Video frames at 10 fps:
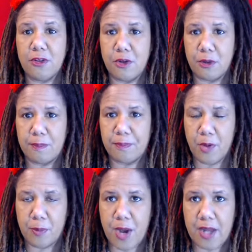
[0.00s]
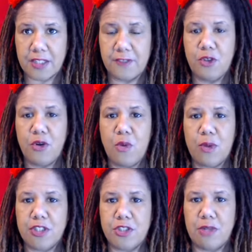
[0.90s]
your product, if you don't
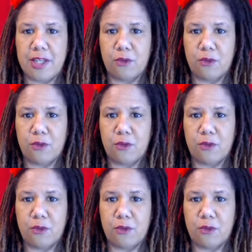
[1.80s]
want to do like a